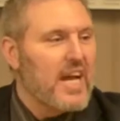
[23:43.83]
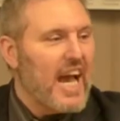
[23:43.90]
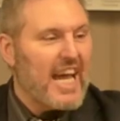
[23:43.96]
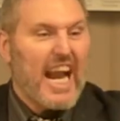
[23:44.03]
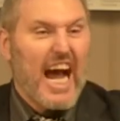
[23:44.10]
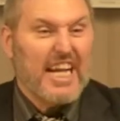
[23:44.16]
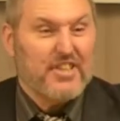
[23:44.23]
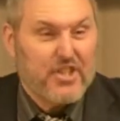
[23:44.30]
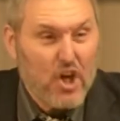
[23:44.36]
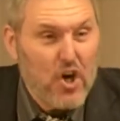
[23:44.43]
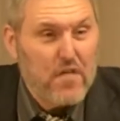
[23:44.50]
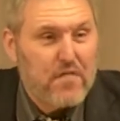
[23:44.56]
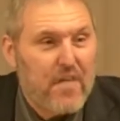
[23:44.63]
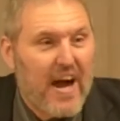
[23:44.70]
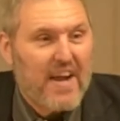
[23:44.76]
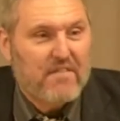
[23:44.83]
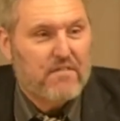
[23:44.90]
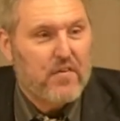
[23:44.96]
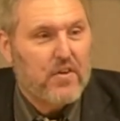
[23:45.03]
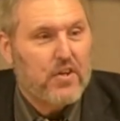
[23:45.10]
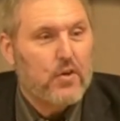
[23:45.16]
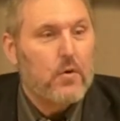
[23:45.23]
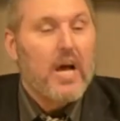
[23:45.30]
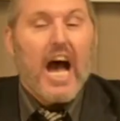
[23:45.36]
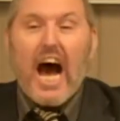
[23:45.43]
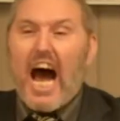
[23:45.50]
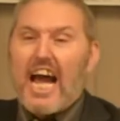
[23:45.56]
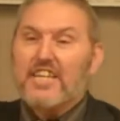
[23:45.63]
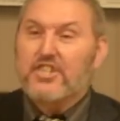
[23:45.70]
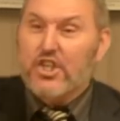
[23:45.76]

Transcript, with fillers: And I do fight for you. I